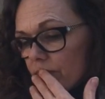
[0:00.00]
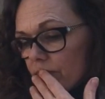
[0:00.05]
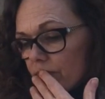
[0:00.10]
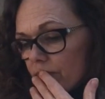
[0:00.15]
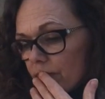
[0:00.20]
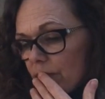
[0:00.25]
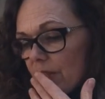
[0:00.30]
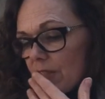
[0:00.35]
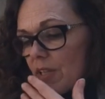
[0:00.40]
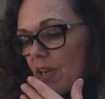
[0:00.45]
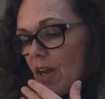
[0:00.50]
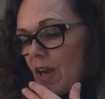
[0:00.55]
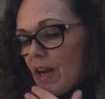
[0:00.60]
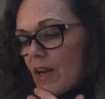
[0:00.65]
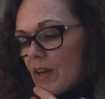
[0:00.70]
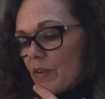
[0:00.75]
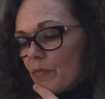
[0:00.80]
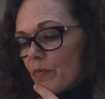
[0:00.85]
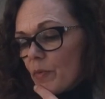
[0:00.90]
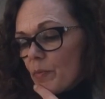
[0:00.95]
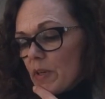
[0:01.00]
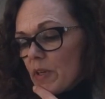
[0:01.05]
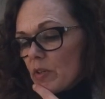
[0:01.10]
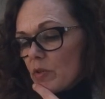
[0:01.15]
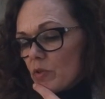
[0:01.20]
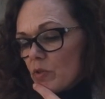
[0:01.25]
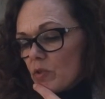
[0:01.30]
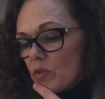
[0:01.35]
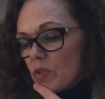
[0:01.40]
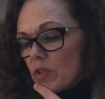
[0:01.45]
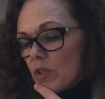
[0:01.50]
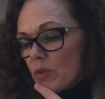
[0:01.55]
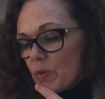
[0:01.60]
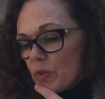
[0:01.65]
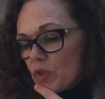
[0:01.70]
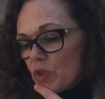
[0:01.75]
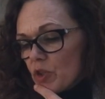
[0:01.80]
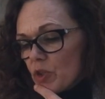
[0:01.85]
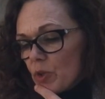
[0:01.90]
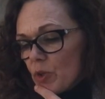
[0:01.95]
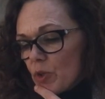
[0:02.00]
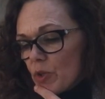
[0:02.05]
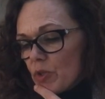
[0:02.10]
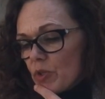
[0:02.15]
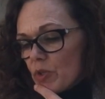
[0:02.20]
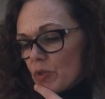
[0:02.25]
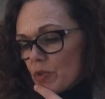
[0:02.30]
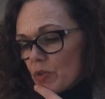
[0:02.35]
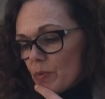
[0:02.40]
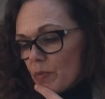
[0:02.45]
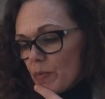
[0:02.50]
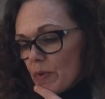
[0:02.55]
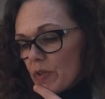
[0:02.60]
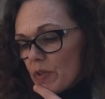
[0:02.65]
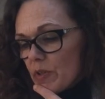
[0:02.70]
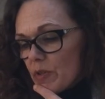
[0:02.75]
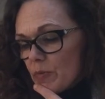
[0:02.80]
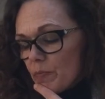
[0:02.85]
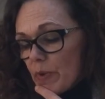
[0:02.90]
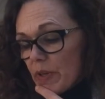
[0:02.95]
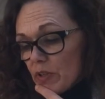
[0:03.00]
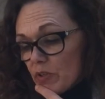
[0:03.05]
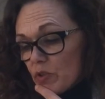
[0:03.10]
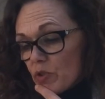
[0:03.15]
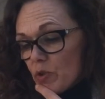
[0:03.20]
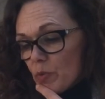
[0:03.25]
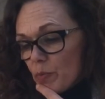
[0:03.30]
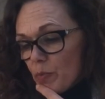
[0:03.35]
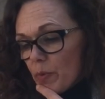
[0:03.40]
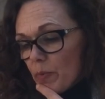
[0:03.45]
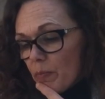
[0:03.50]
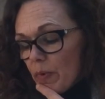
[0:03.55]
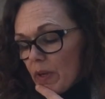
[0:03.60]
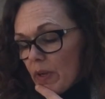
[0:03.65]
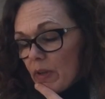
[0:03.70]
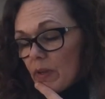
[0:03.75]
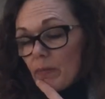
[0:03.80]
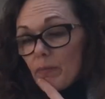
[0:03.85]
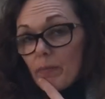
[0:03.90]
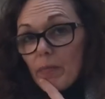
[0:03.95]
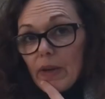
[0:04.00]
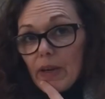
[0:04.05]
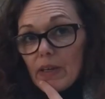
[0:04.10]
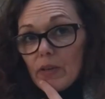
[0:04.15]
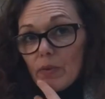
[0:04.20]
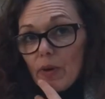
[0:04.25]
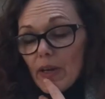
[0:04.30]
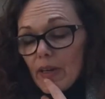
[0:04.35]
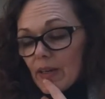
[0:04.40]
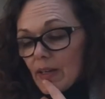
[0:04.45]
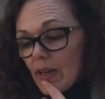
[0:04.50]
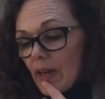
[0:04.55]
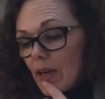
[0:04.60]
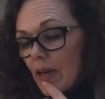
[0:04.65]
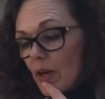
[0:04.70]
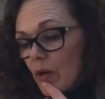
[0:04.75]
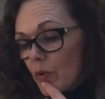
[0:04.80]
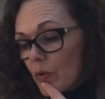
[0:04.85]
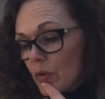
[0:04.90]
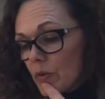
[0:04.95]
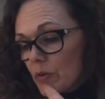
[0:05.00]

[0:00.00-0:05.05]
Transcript: It's hard for me to see what choice is the best to be made right now.